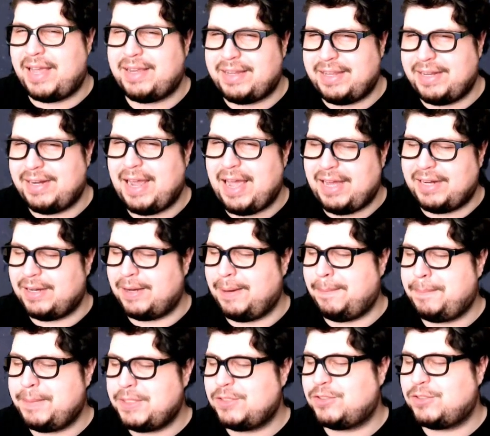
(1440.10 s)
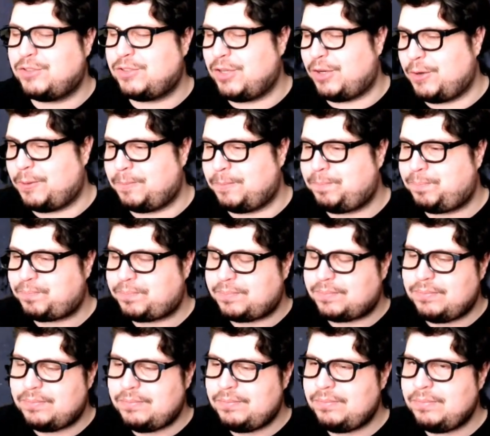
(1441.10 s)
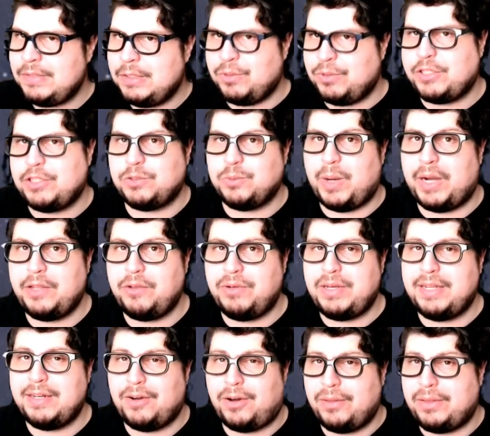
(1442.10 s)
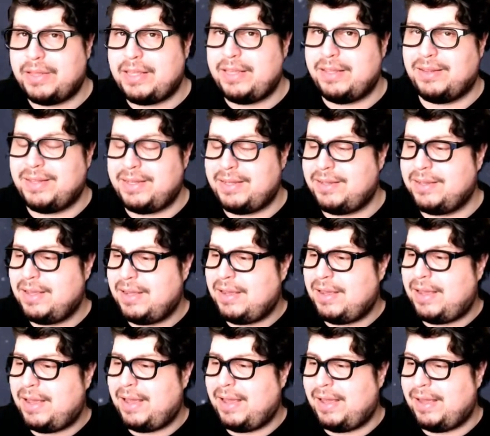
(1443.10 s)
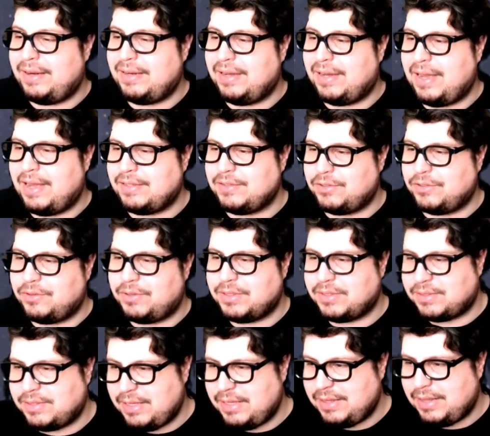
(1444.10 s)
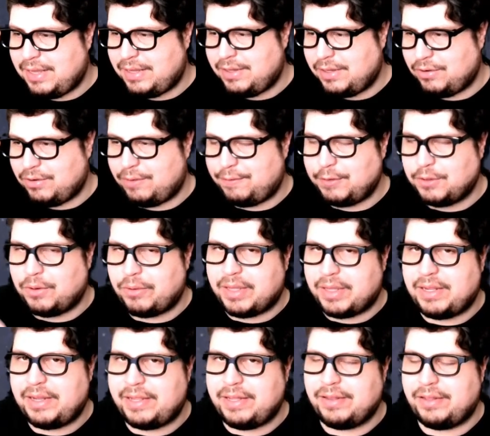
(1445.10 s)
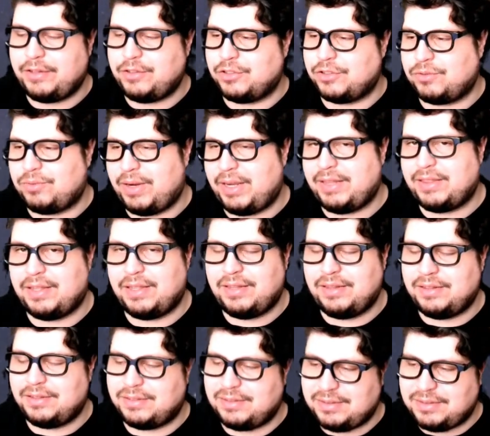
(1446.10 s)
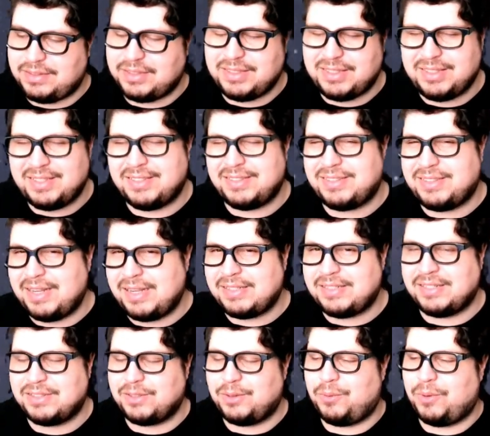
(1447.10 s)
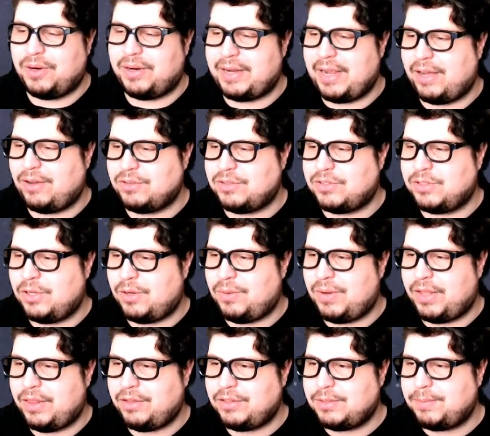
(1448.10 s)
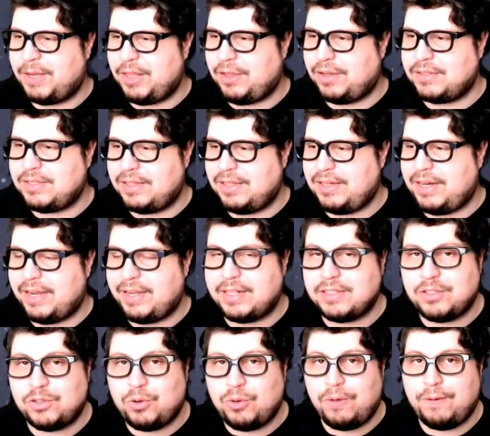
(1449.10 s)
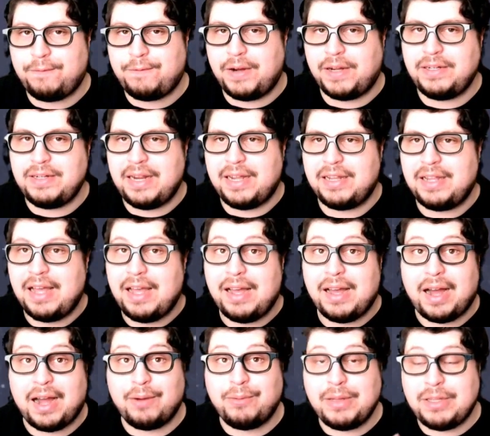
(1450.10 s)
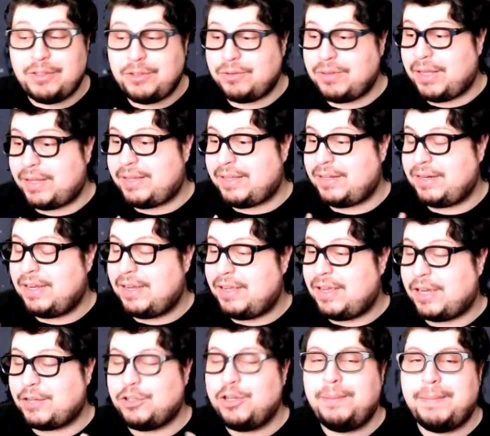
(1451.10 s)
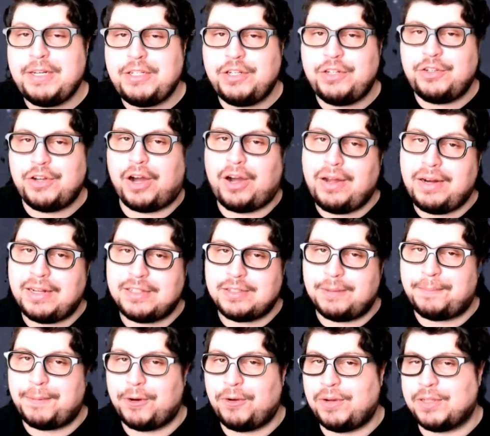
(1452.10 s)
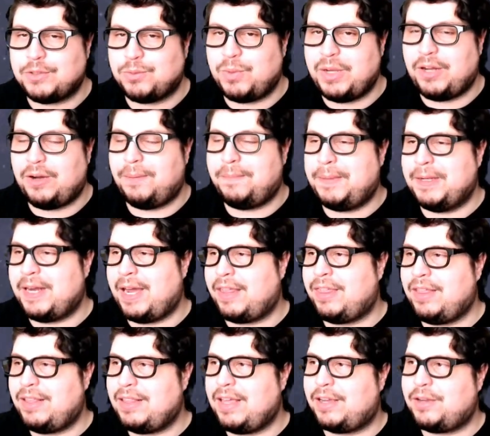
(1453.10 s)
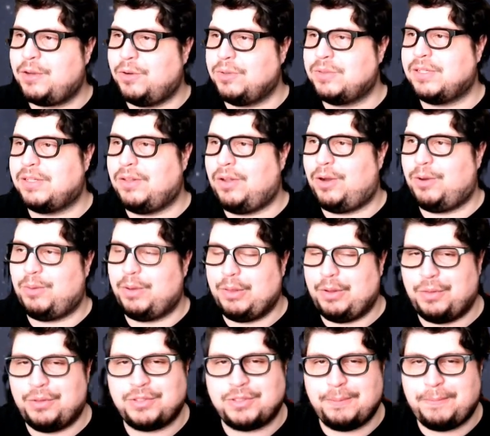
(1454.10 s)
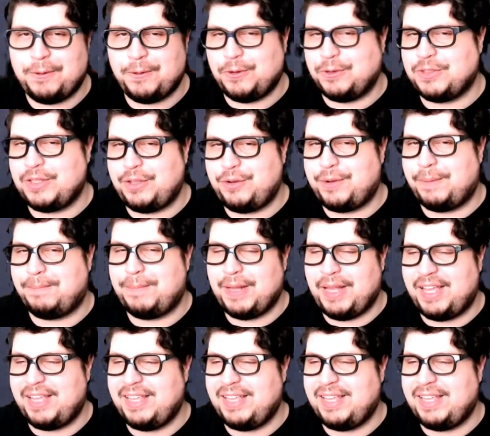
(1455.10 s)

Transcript: and add up, so, which is why you need all the healing. And as you can see that, you know, if you don't get healing just right, then it doesn't work out. So those are my thoughts on the deck. It's a cool, fun deck. I really do like it. I should have mentioned Dawn as a pro as well, but I think that goes along with all the supporters that you can play